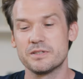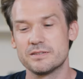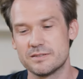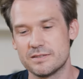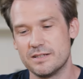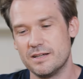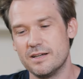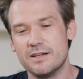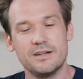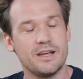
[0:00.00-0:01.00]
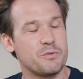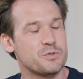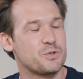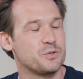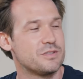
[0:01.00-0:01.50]
And
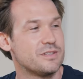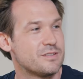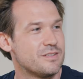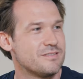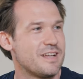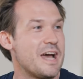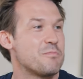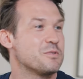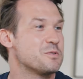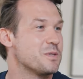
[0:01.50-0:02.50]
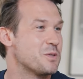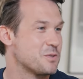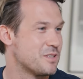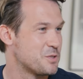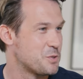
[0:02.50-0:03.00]
it happened to be
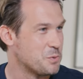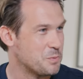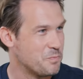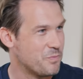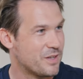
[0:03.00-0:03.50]
Gotthard Schuh.